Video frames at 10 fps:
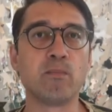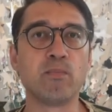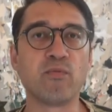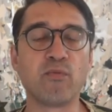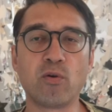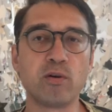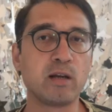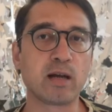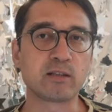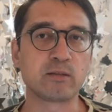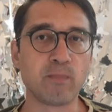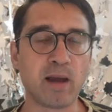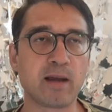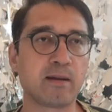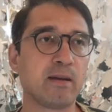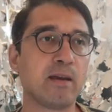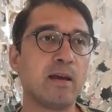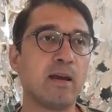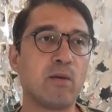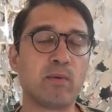before they got smacked.
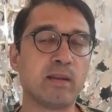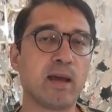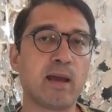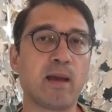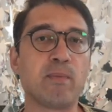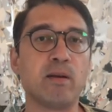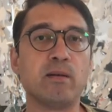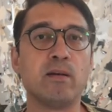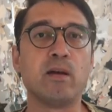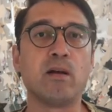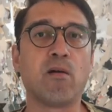And when that happened,